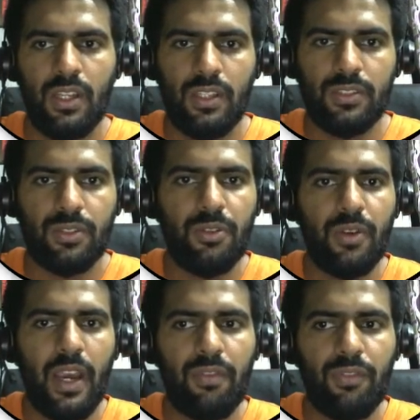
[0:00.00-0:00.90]
So you
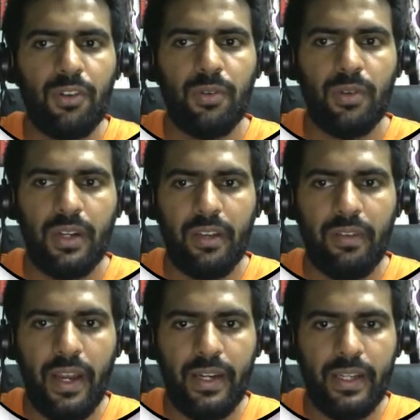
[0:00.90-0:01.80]
have to
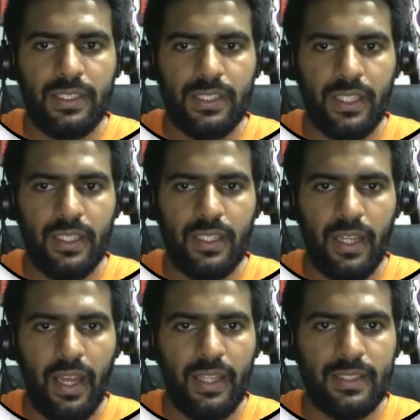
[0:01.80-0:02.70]
divide the string
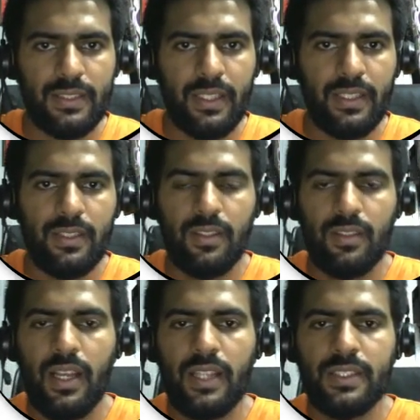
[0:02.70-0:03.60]
as that,
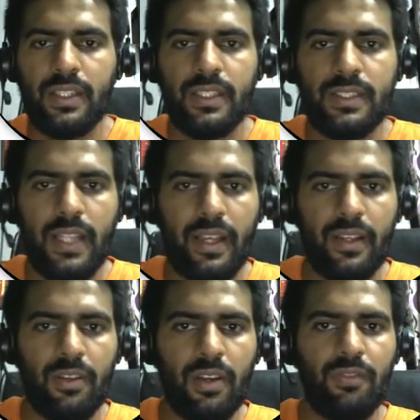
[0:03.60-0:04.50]
as it is,
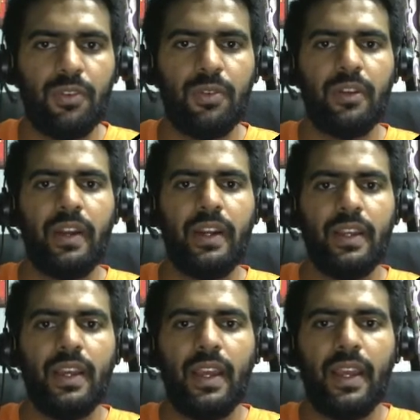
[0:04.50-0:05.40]
like you have to divide
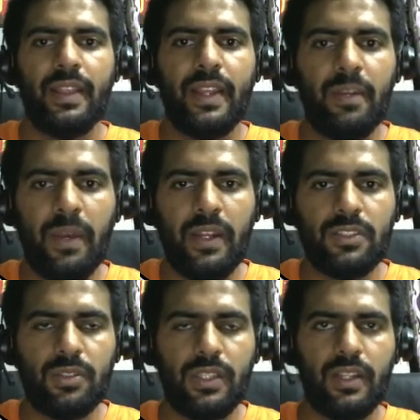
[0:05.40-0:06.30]
in that manner
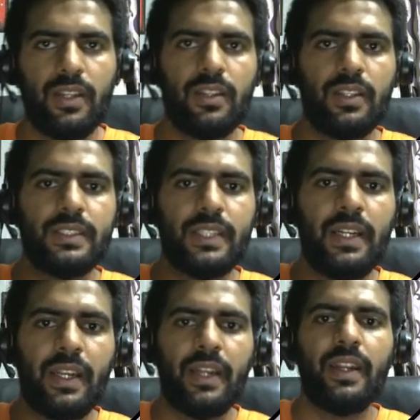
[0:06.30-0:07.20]
so that the
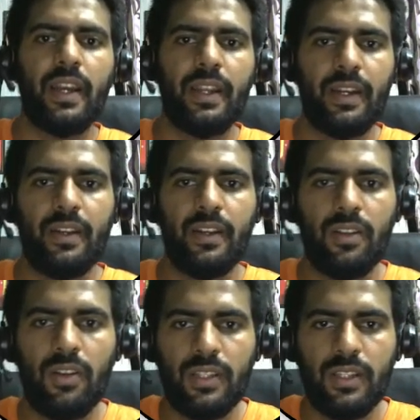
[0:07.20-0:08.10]
resultant character
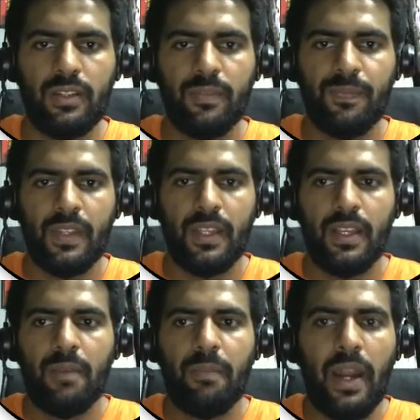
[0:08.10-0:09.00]
or the
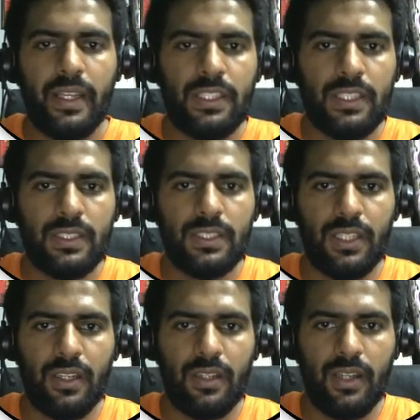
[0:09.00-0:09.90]
partition
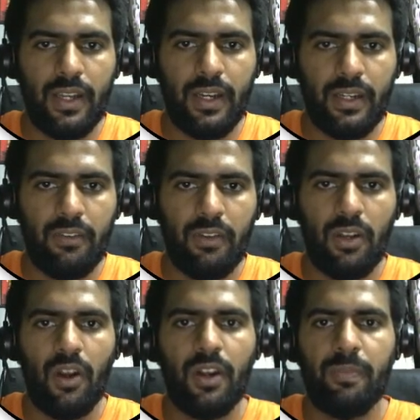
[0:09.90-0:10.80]
string character will
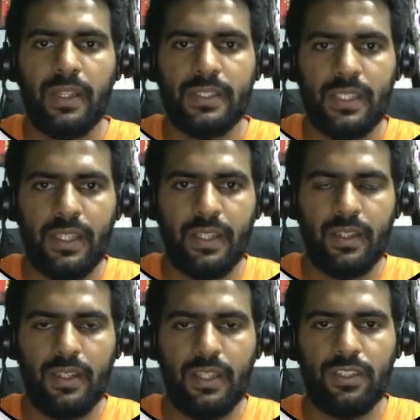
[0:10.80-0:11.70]
not present
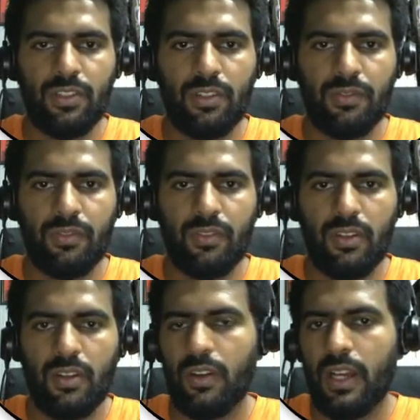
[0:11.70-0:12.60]
in each of
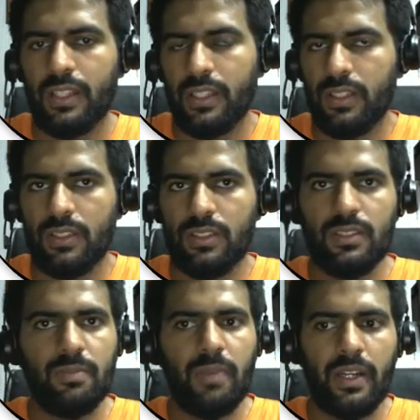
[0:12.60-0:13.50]
or other
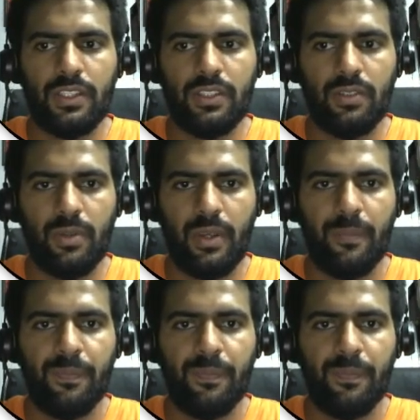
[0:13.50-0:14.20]
partition. Okay,